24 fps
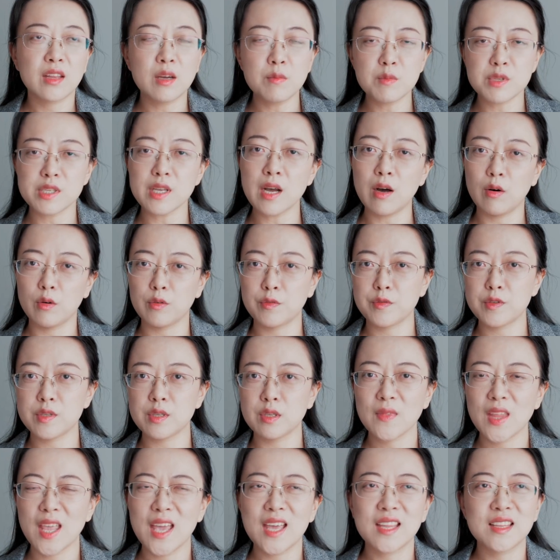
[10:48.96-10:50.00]

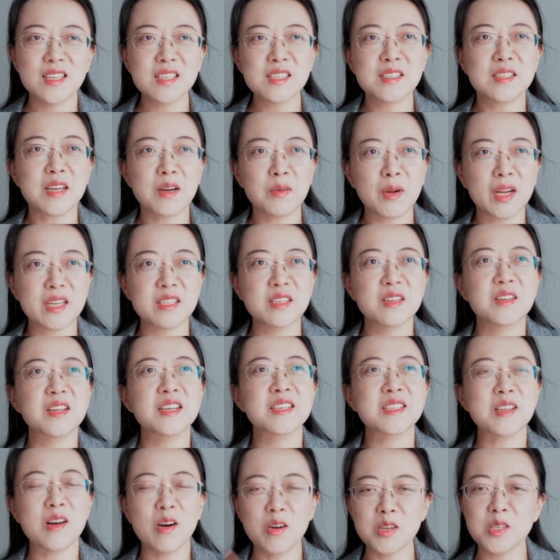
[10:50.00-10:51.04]
themselves. This director
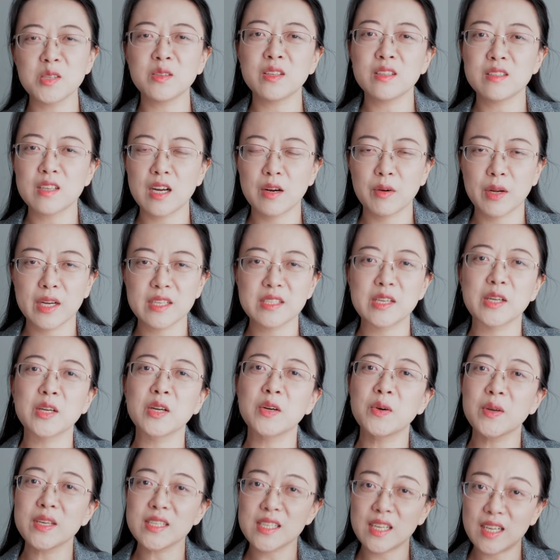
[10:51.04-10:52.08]
is also the director
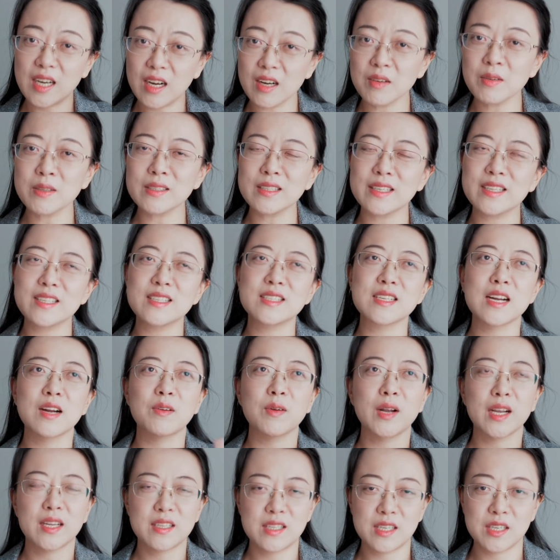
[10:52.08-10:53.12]
who is currently
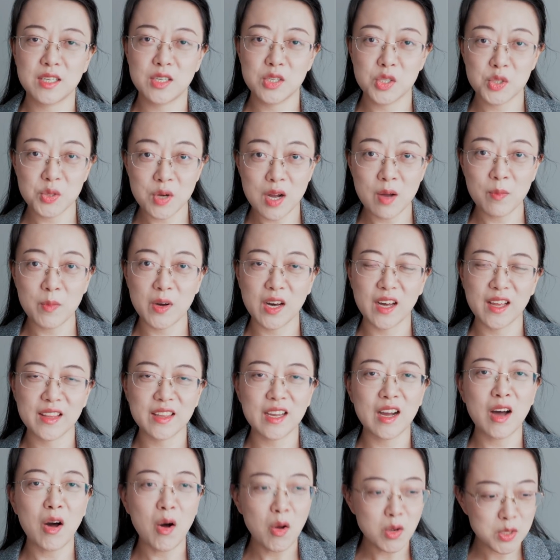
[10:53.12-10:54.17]
directing a drama
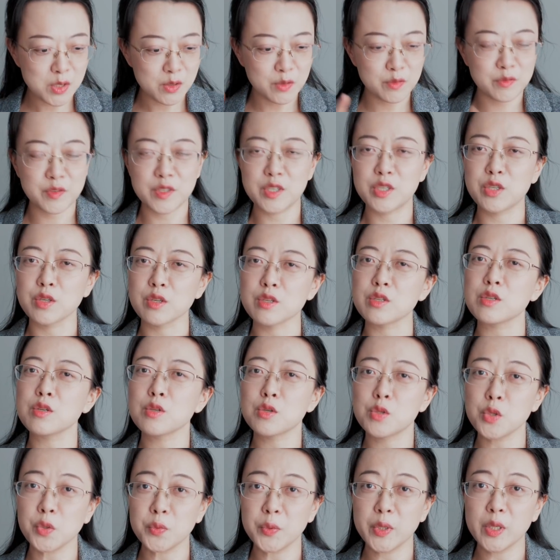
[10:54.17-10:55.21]
that also
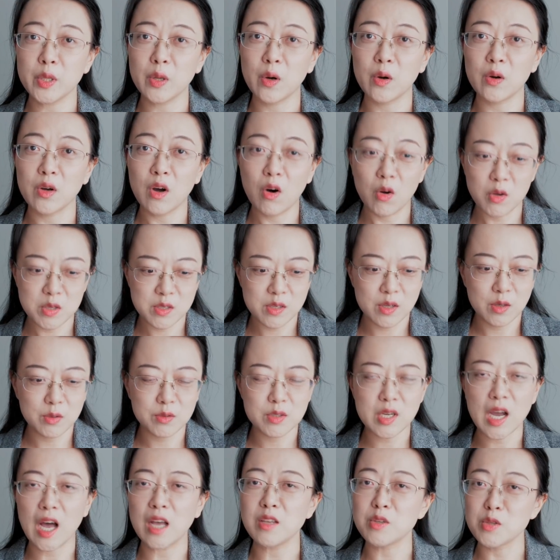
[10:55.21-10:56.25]
features Song Weilong, also
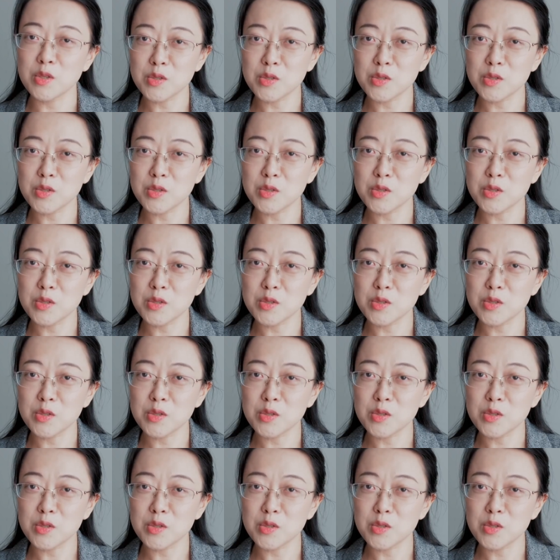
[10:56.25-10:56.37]
Tan